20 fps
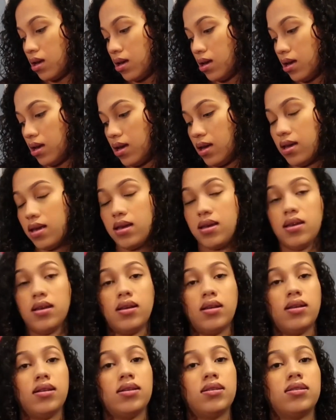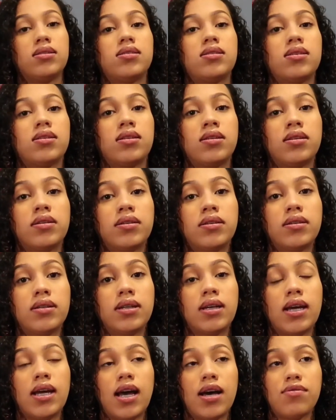and
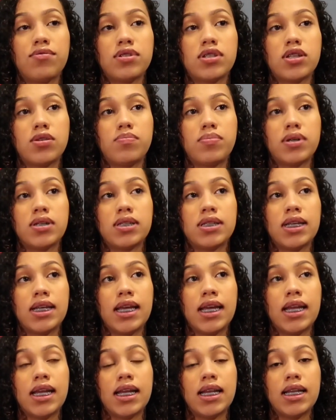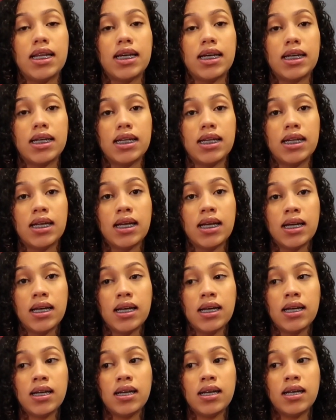I was supposed to get it done
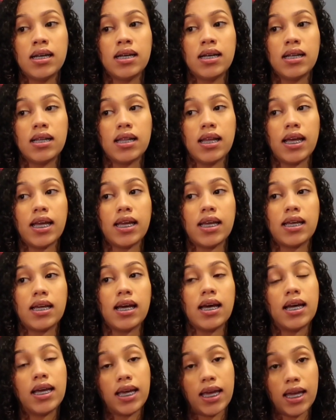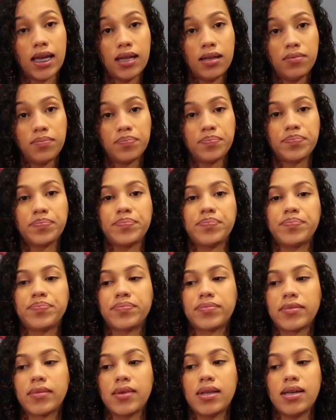like again.
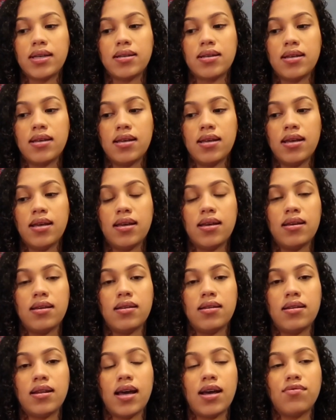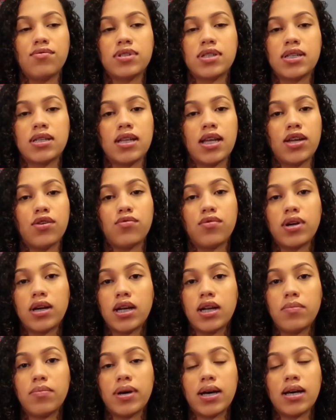And I wasn't like
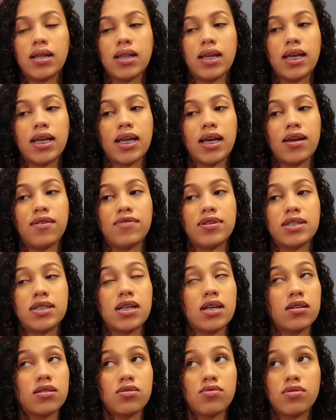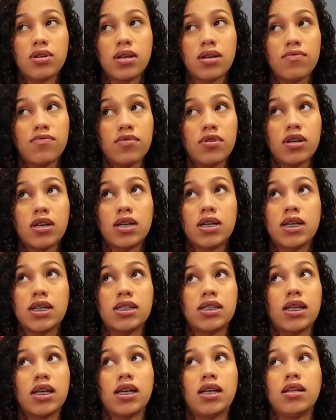worried about like having sex or whatever,
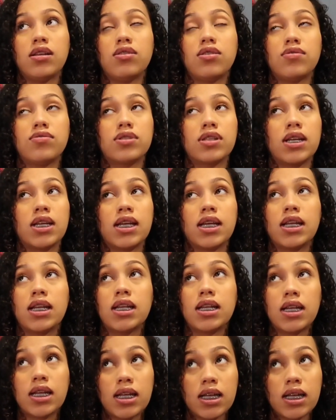because I knew I was gonna get it done